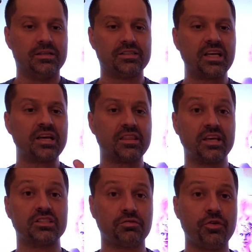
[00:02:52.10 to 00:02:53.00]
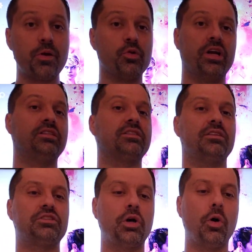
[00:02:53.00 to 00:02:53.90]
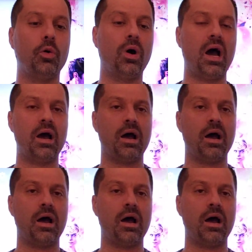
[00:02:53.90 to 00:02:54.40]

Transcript: The second thing is the frame rates. So